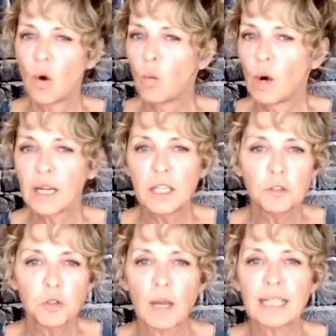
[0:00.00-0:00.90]
What are you
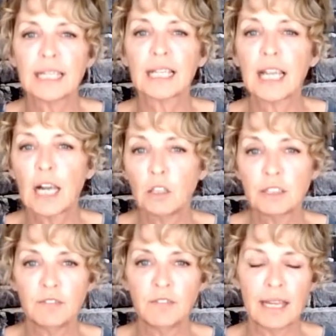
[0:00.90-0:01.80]
trying to
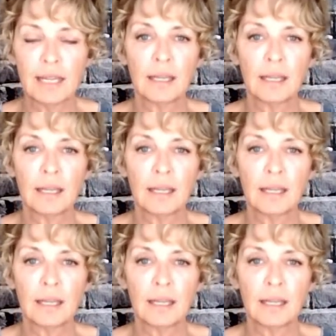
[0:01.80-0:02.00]
cultivate